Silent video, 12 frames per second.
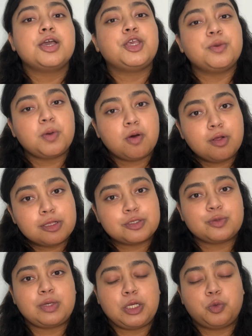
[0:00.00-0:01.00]
You may also
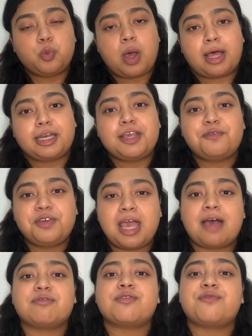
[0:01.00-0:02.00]
need one if you
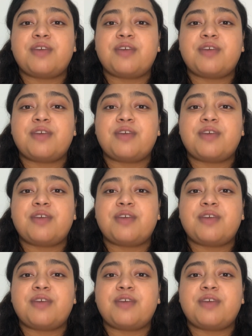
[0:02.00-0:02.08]
have a